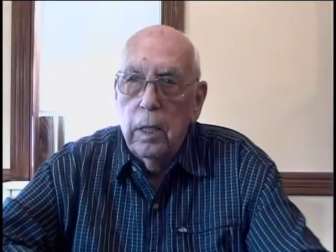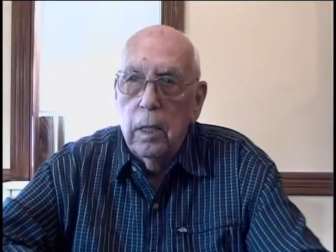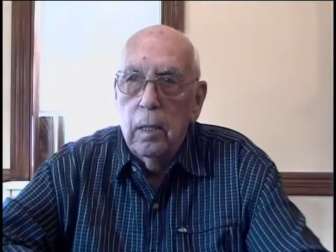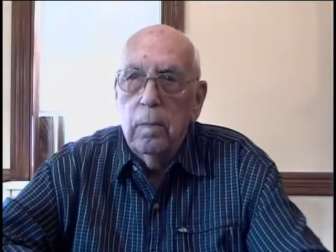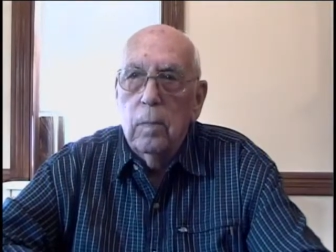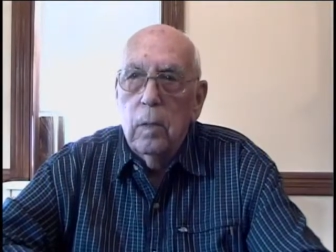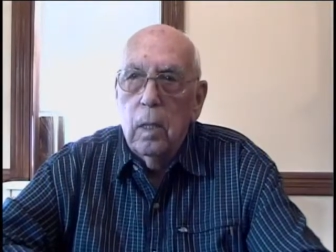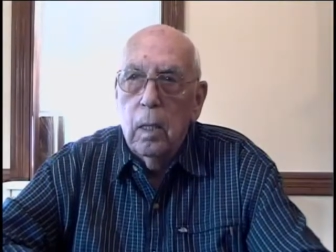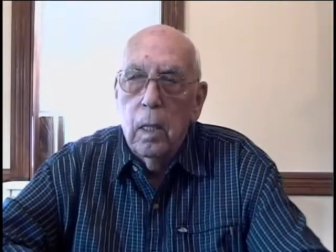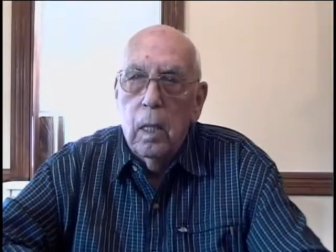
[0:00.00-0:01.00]
yeah.
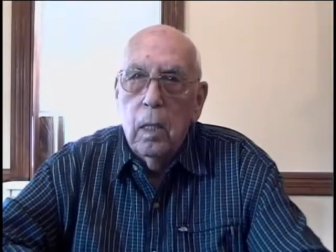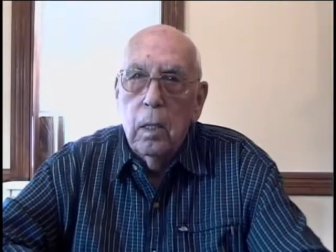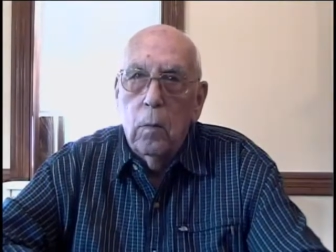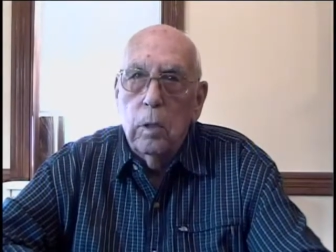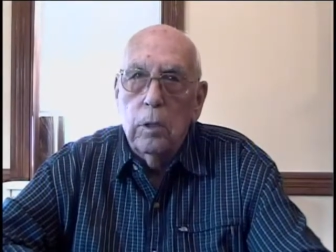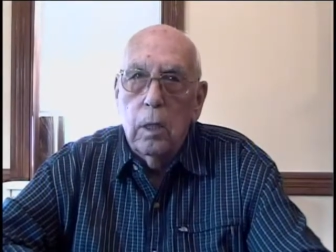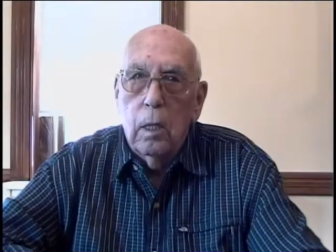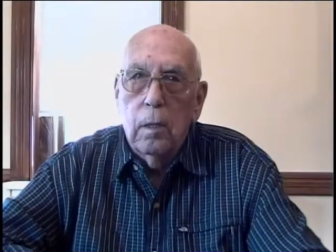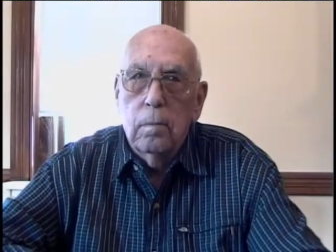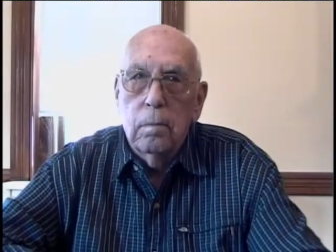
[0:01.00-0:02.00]
There was
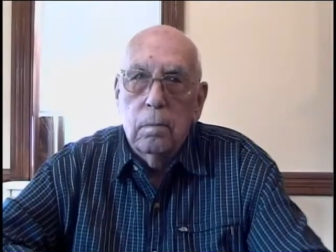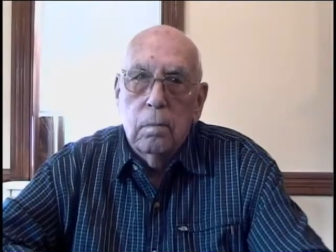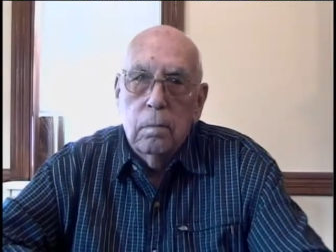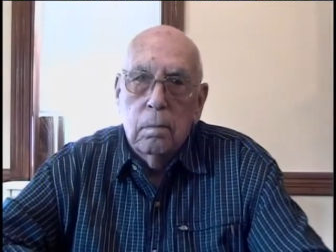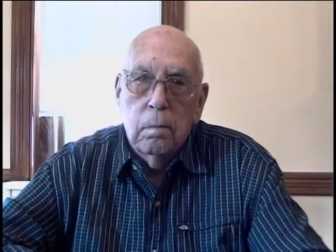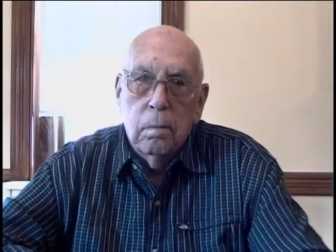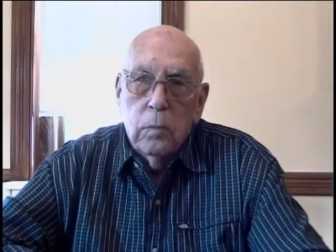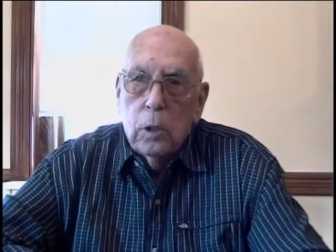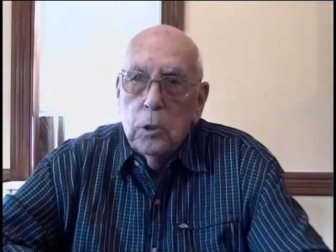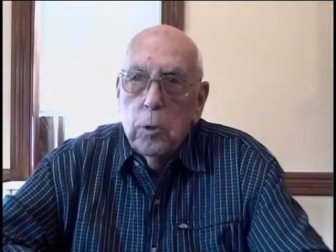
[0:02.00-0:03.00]
the
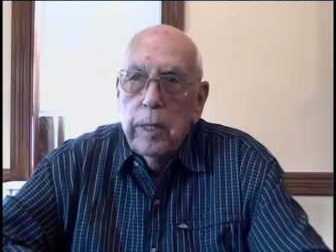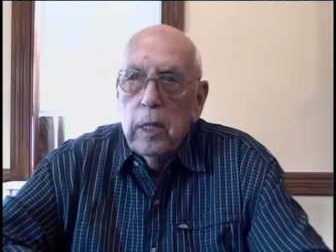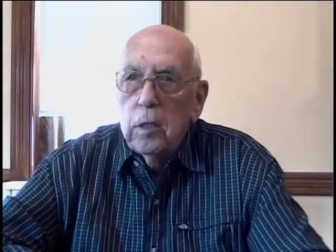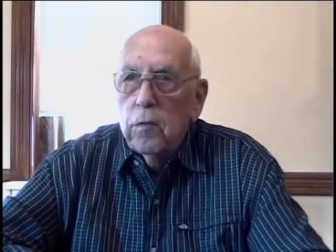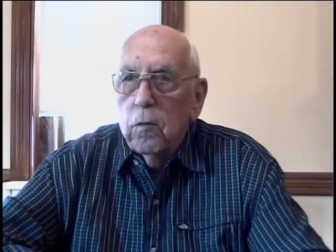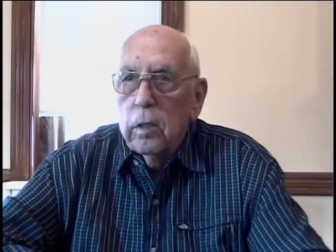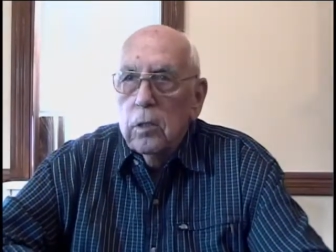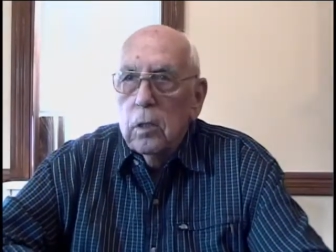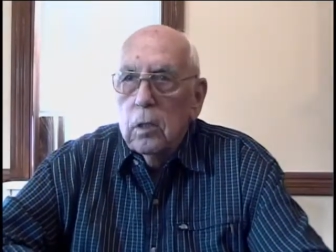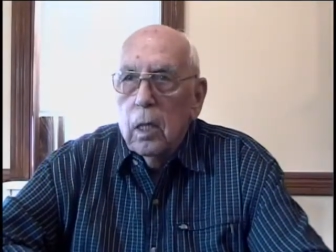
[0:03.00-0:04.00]
trees, for
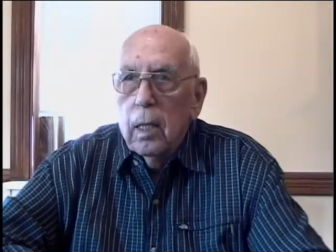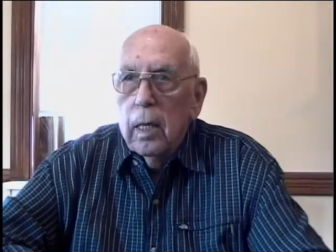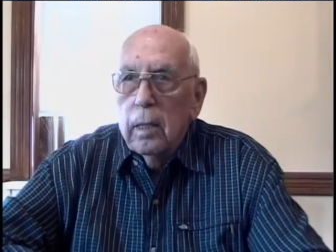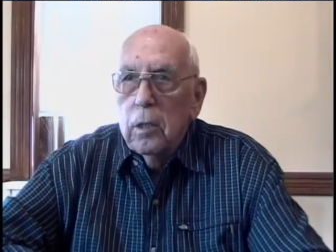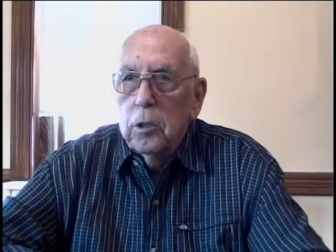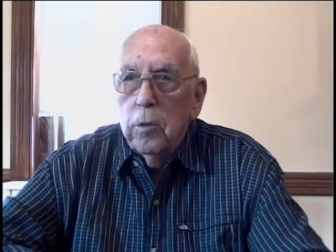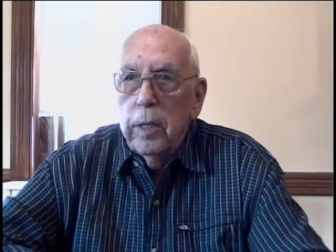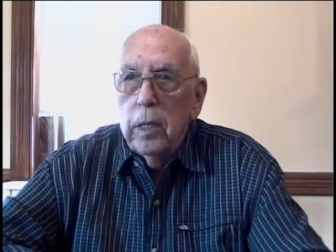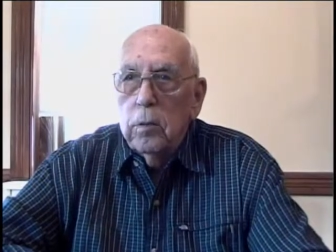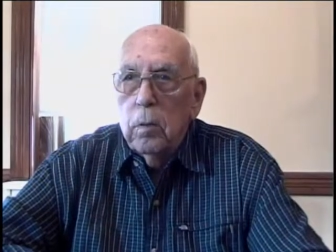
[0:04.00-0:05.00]
instance. A lot of the
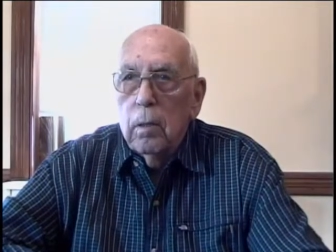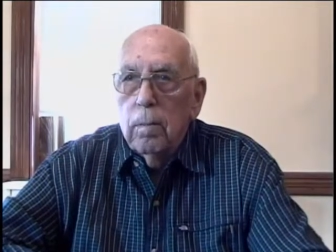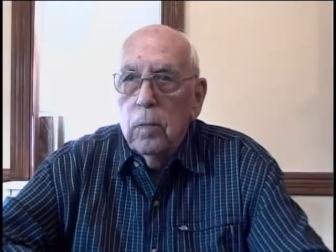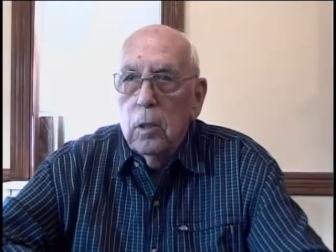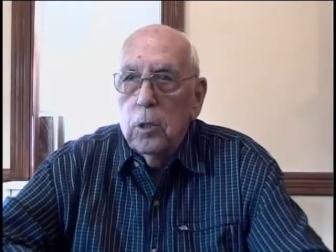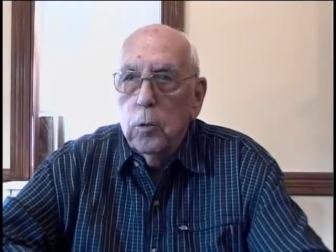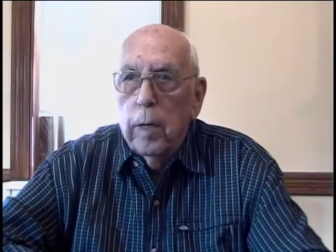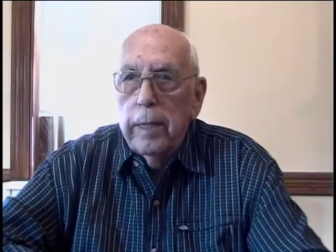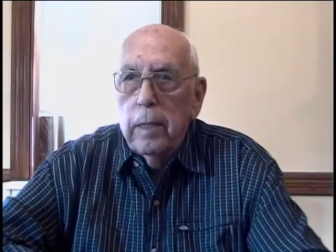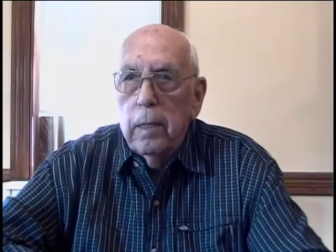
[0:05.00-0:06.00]
trees were
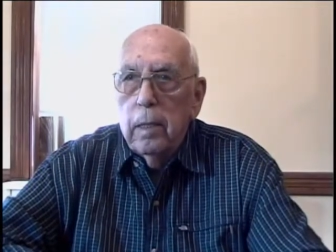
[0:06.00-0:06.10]
shredded,